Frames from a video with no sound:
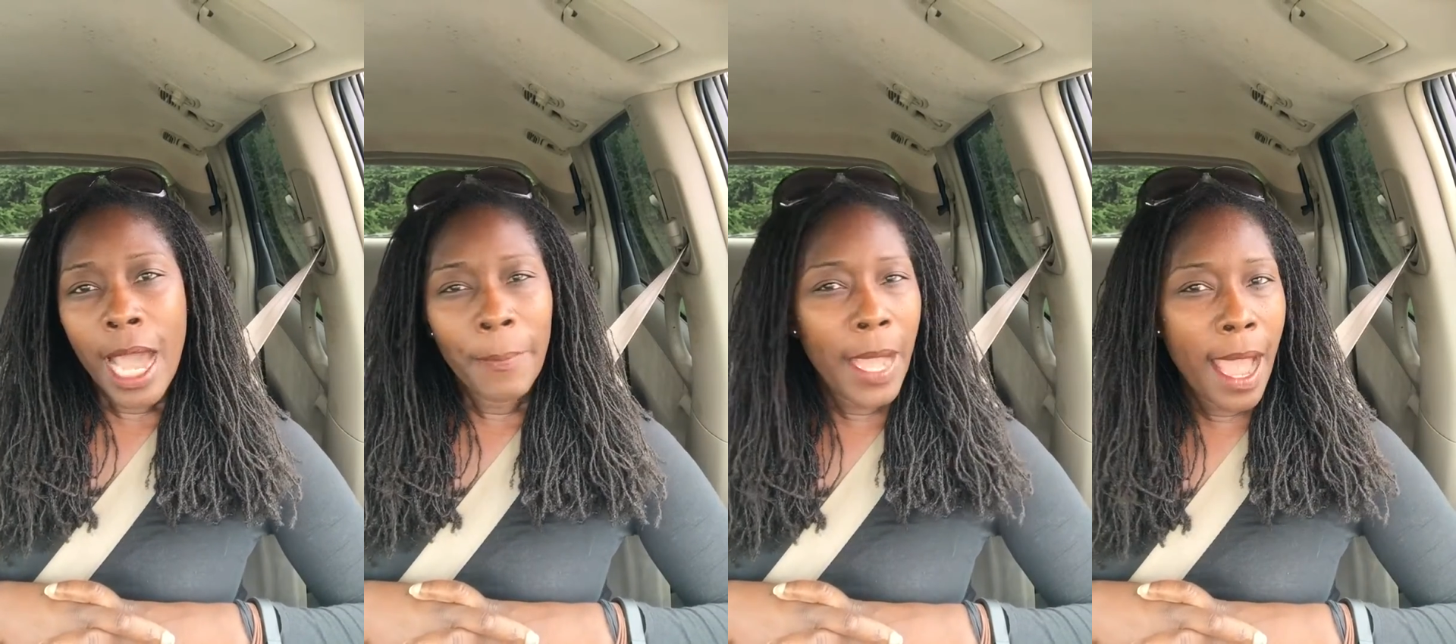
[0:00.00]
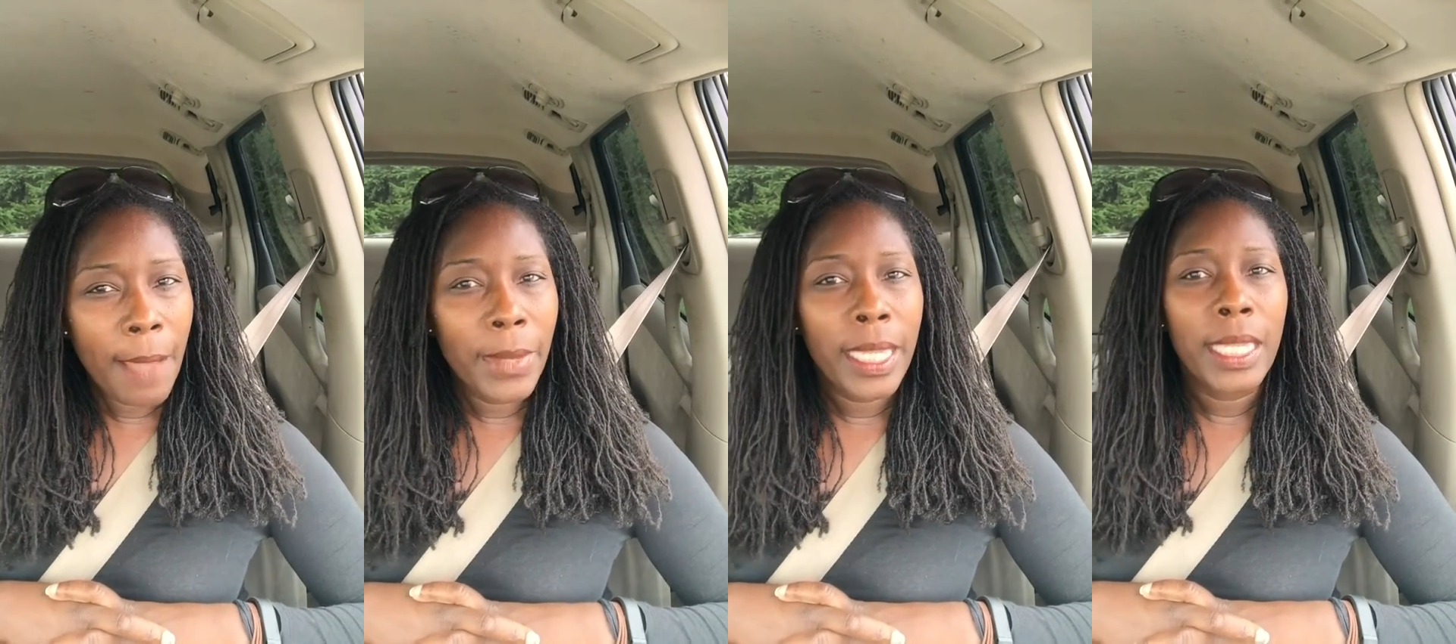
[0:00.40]

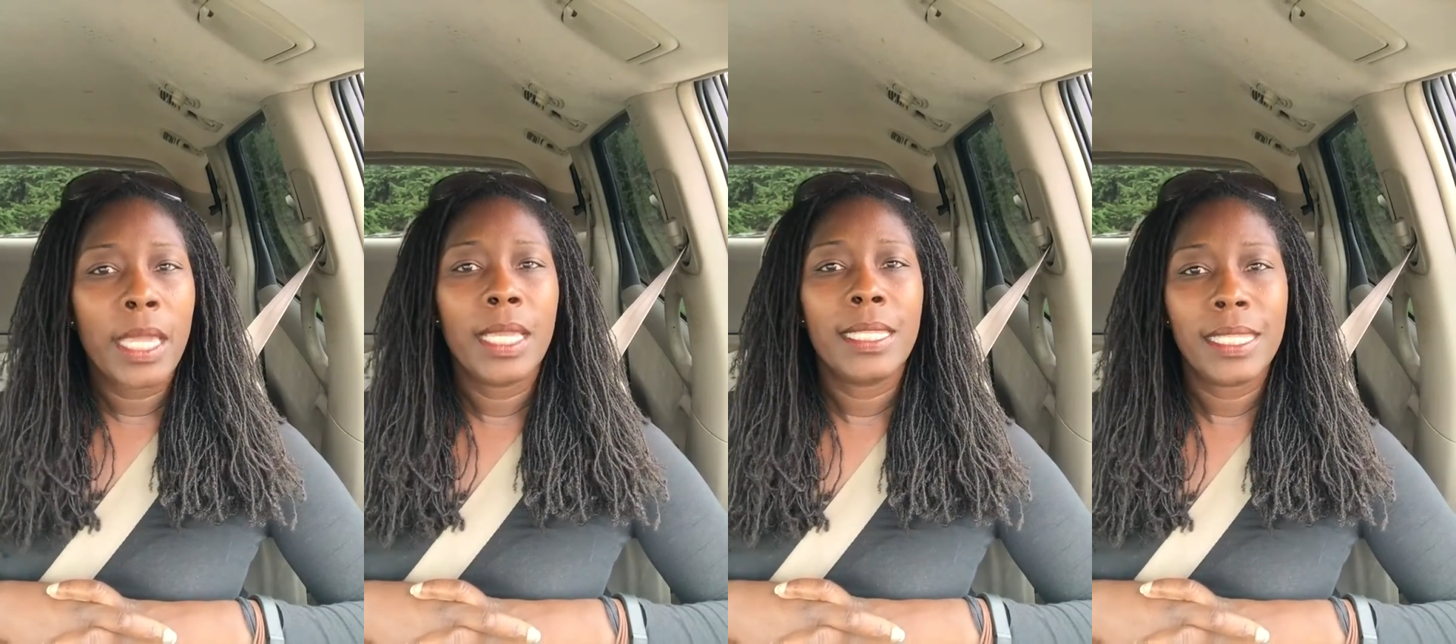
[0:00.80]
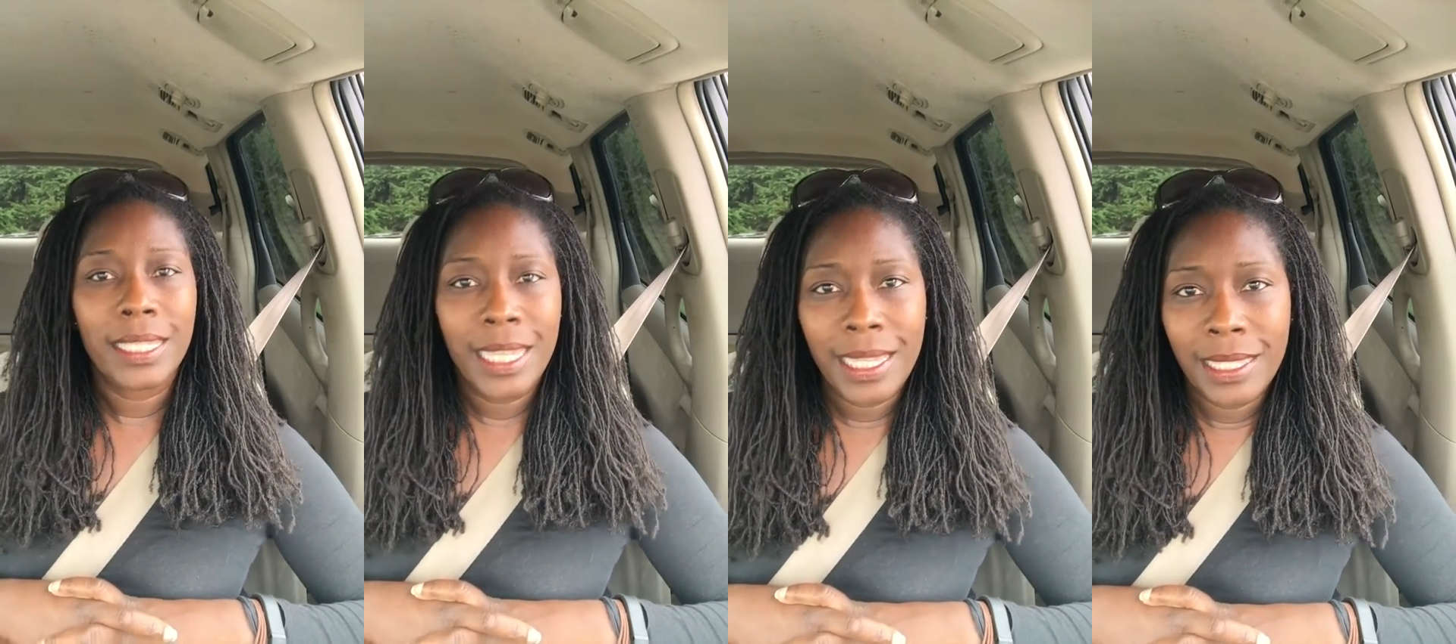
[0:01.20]
upcoming
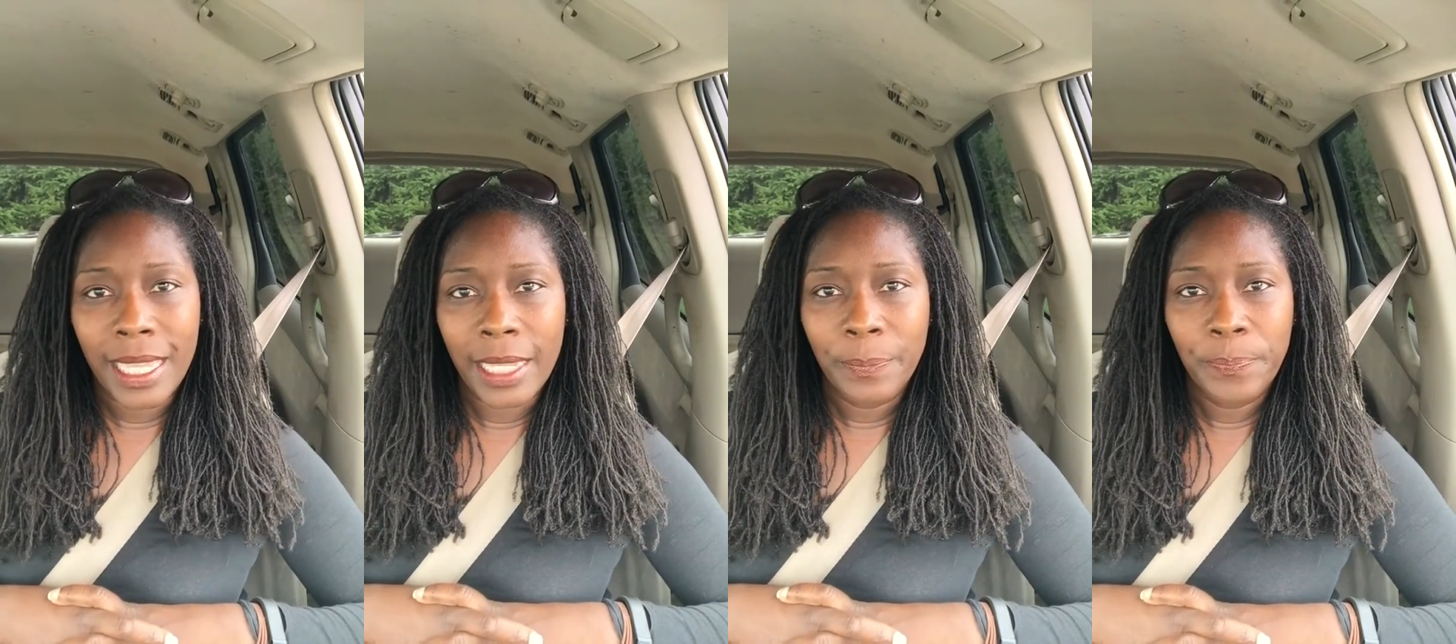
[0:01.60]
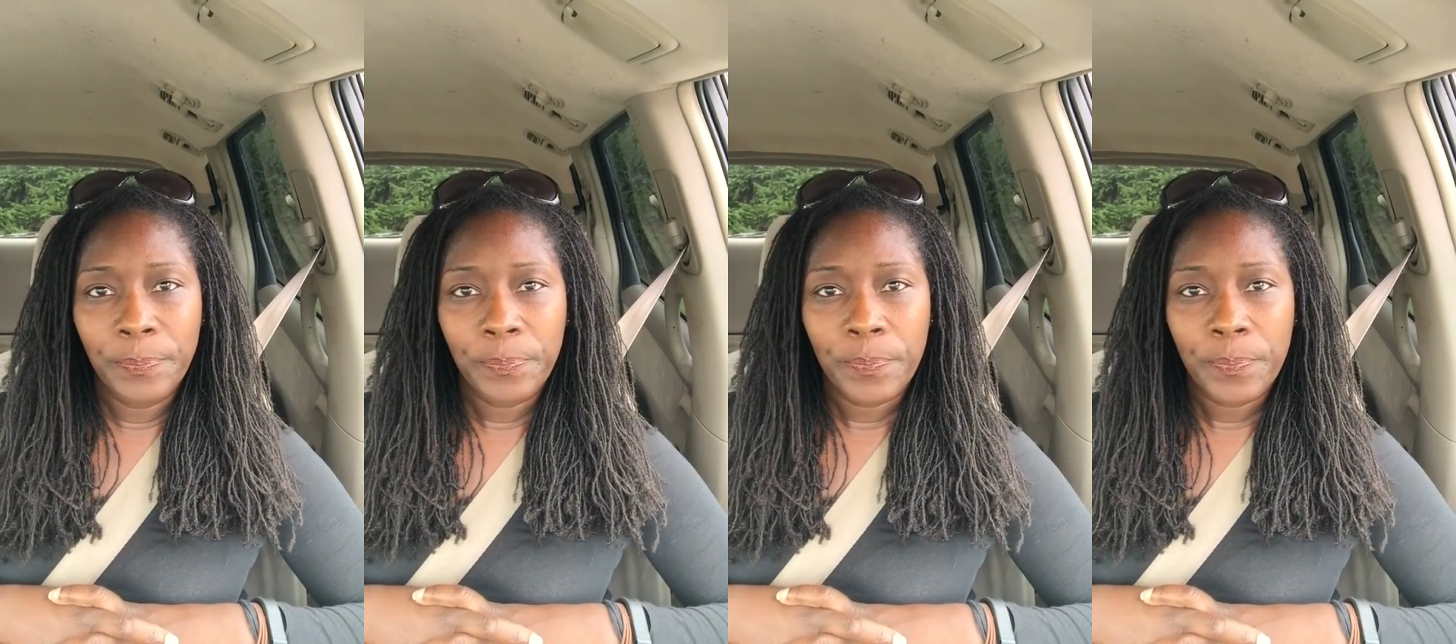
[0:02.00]
season